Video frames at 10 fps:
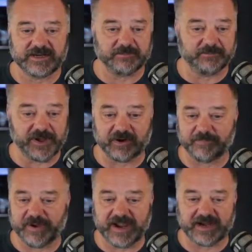Battery
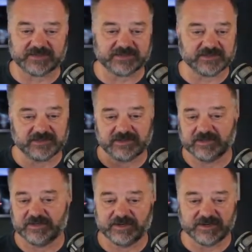packs,
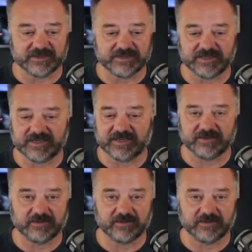you can see